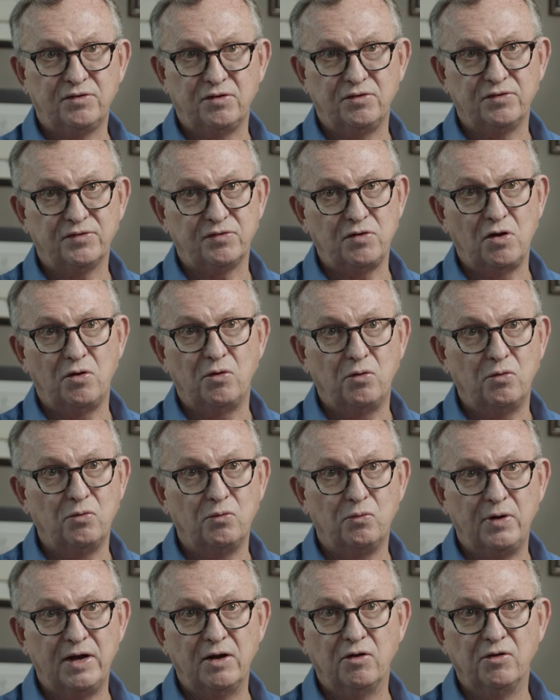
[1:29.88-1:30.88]
There's no
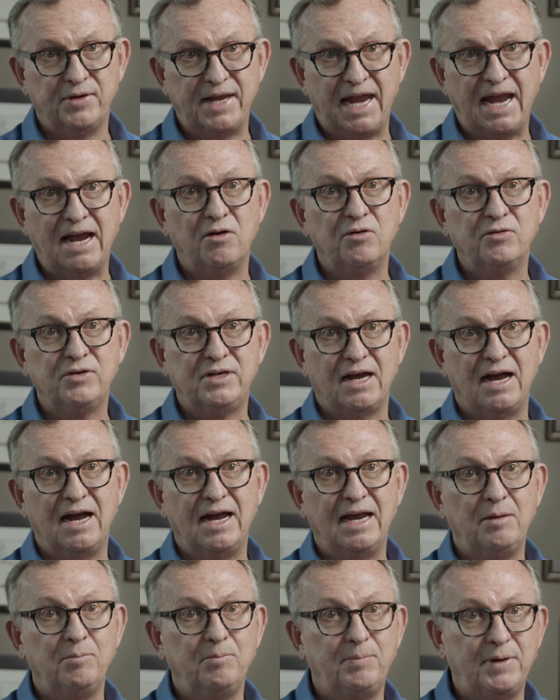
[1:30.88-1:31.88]
real
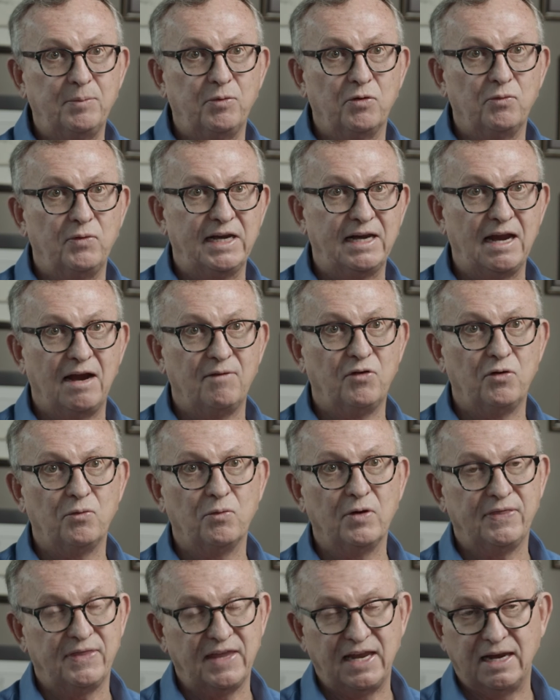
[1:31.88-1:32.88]
downtime. People recover
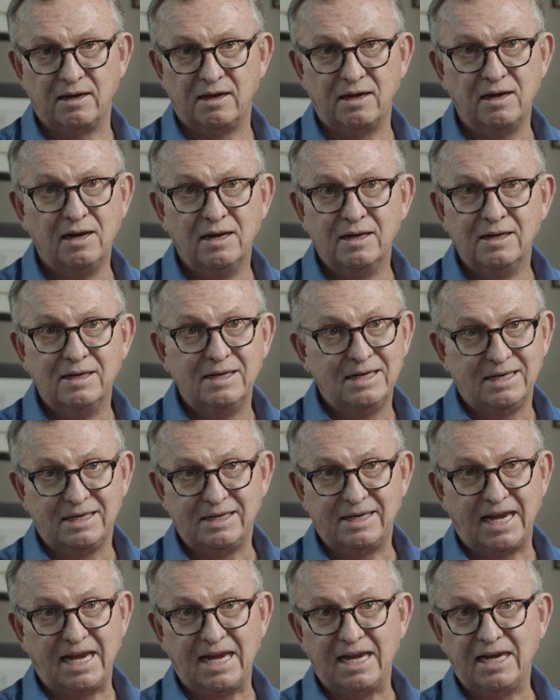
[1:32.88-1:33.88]
within
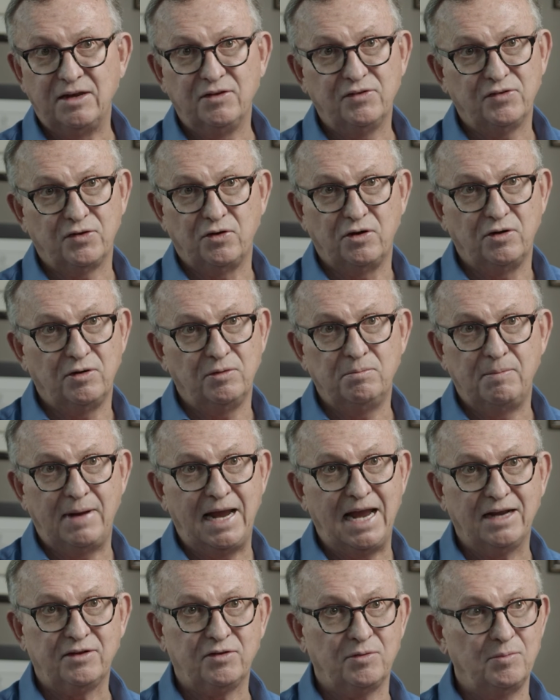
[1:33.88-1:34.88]
days or
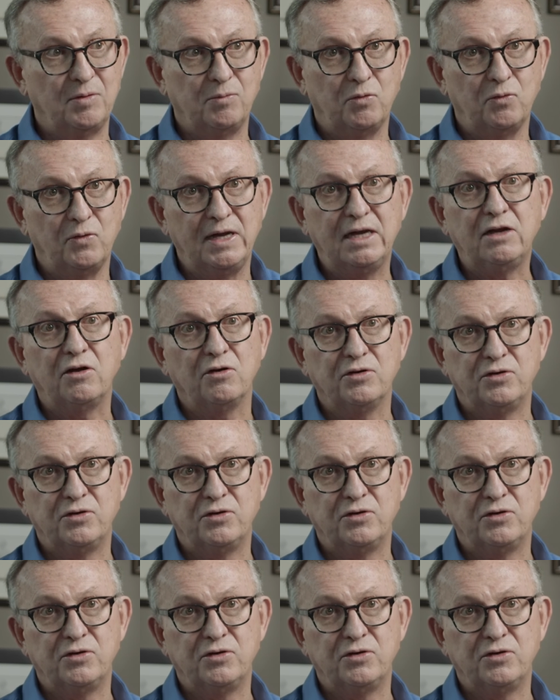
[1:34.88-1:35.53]
maximum a week or